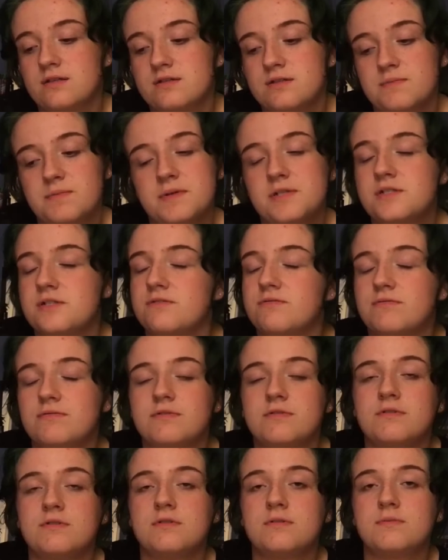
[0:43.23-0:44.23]
there's a bunch of
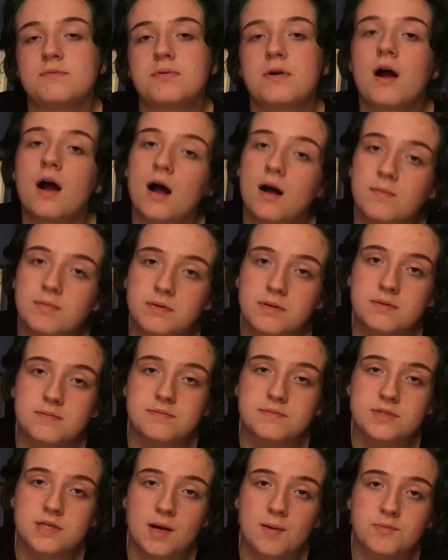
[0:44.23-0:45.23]

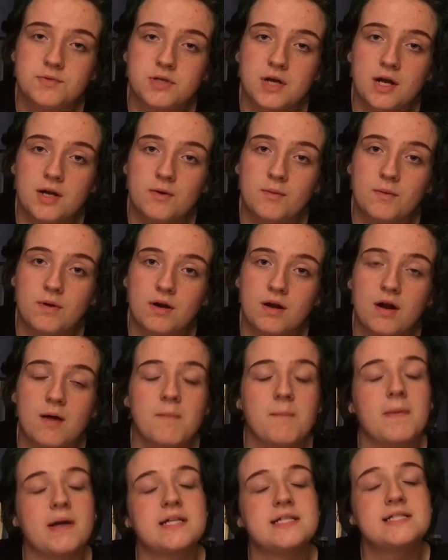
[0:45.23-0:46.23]
problems I'm trying to work
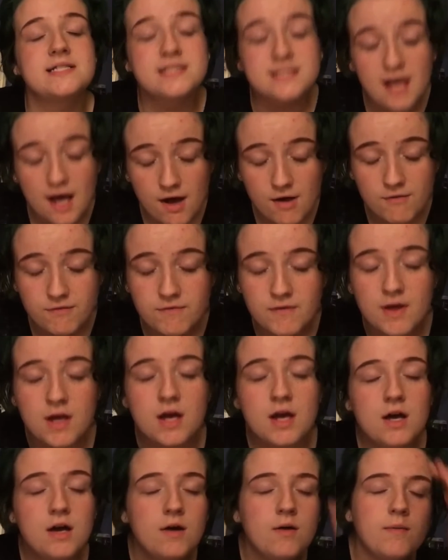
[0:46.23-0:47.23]
on myself
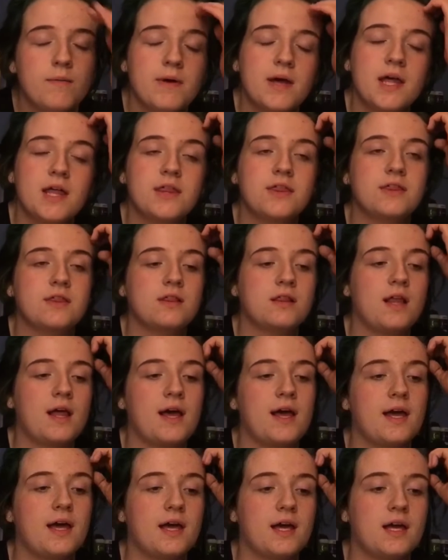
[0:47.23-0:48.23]
with,
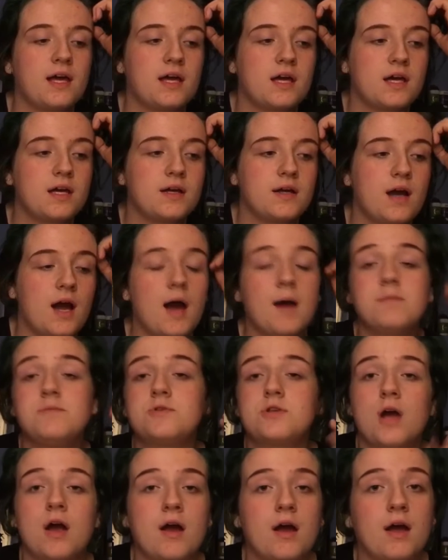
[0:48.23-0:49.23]
like, I'm
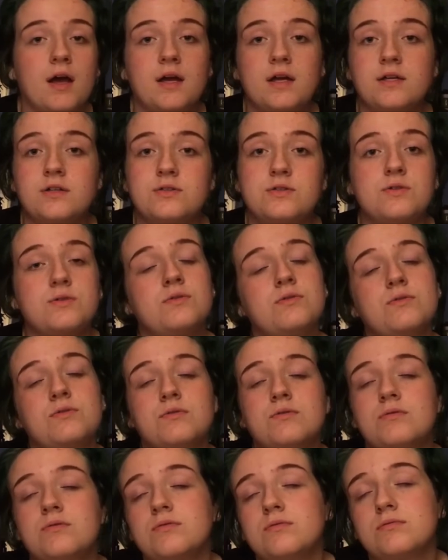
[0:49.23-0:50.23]
trying to,
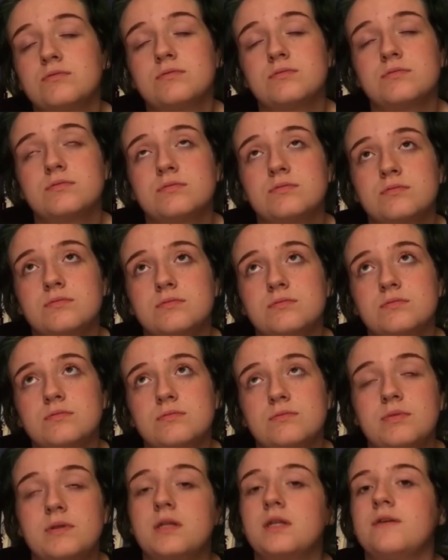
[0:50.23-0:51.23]

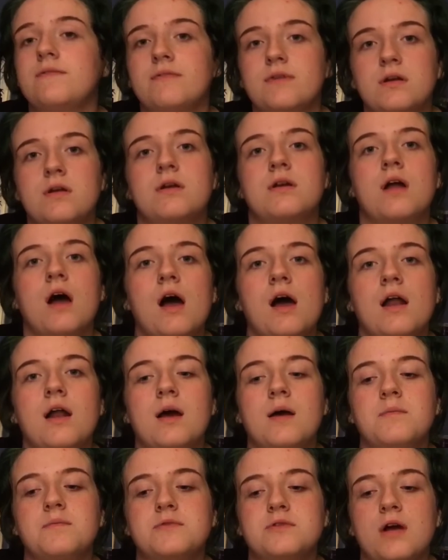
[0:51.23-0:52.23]
believe it or
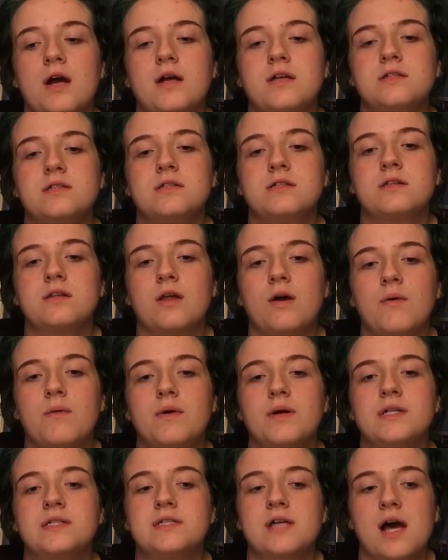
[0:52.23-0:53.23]
not, I'm trying to
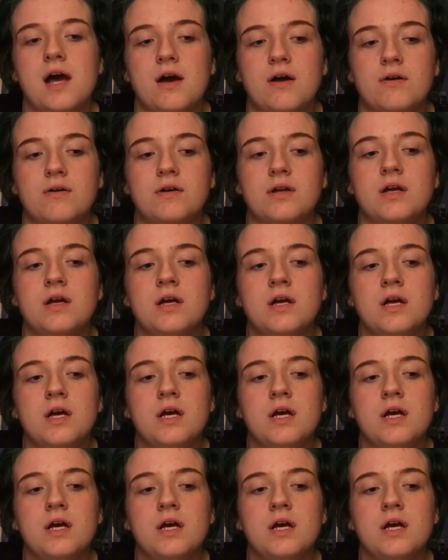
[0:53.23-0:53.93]
lower down